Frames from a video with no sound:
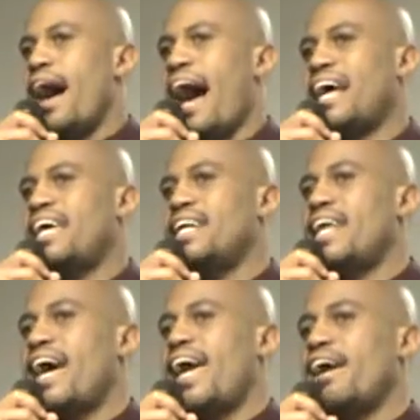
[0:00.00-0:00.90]
I
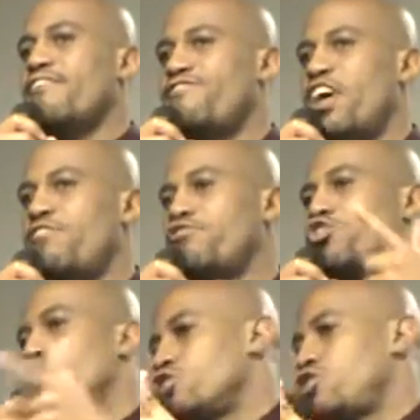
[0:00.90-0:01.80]
cannot have faith for
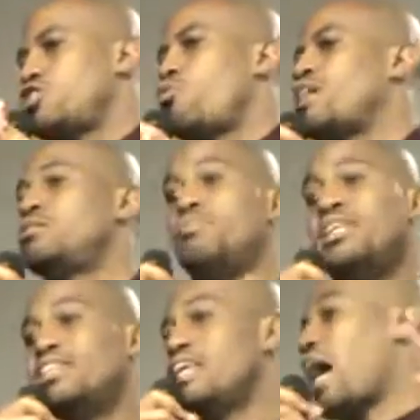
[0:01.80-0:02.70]
your situation
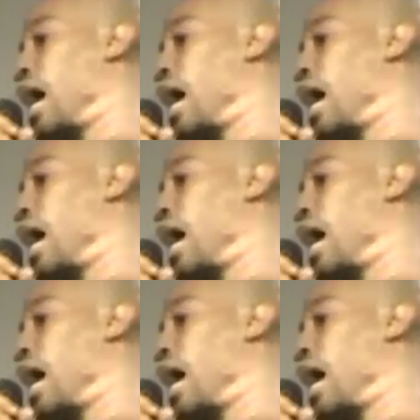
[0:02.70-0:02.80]
because